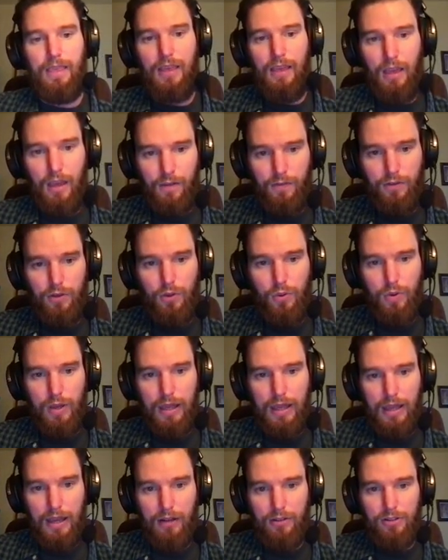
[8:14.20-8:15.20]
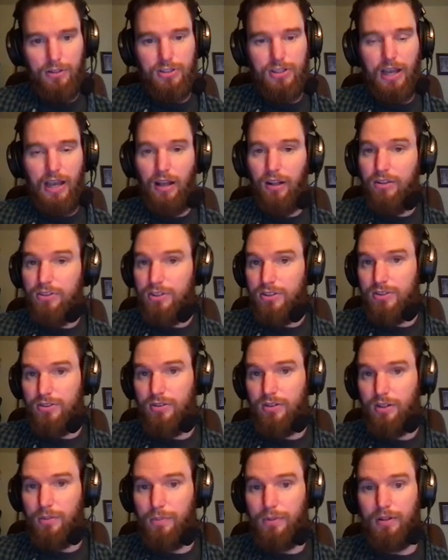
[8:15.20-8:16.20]
If you encounter challenges
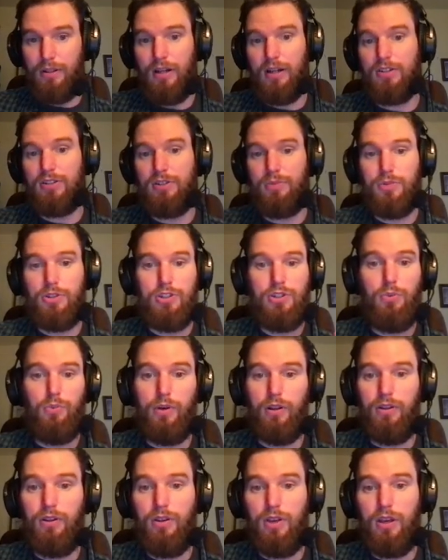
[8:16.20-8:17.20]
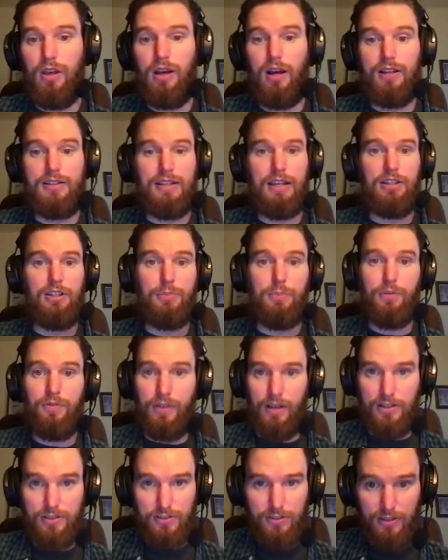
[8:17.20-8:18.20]
during production, which you will, you can contact your
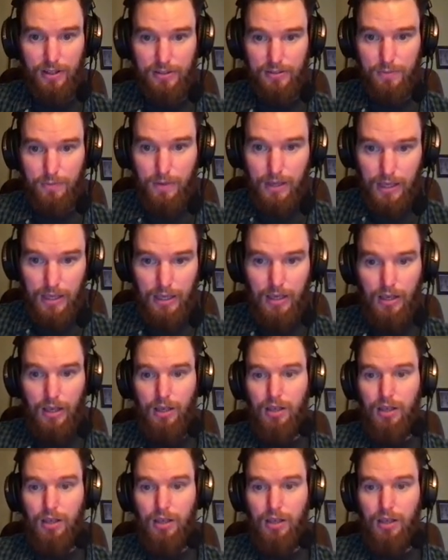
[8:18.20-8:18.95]
professor, that's me,